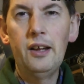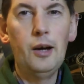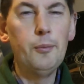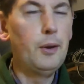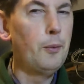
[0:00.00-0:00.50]

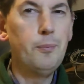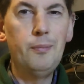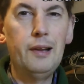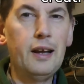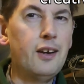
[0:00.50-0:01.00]
The
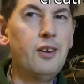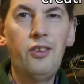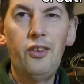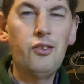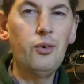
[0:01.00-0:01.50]
link
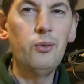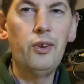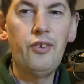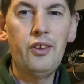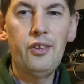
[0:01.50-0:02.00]
to the tool
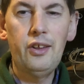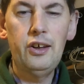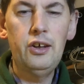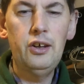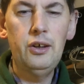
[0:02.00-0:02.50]
is in
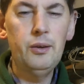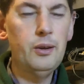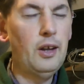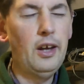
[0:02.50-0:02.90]
the